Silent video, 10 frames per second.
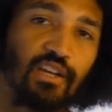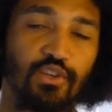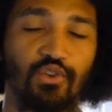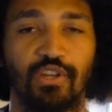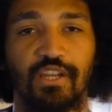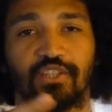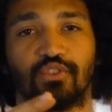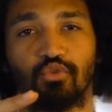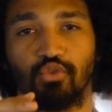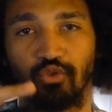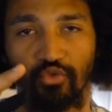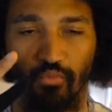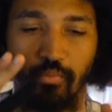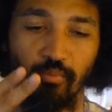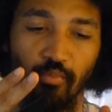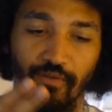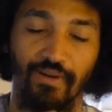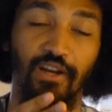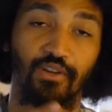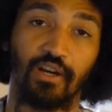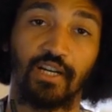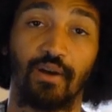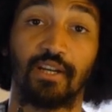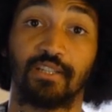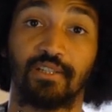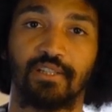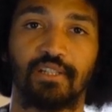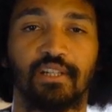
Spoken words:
you need to provide a character.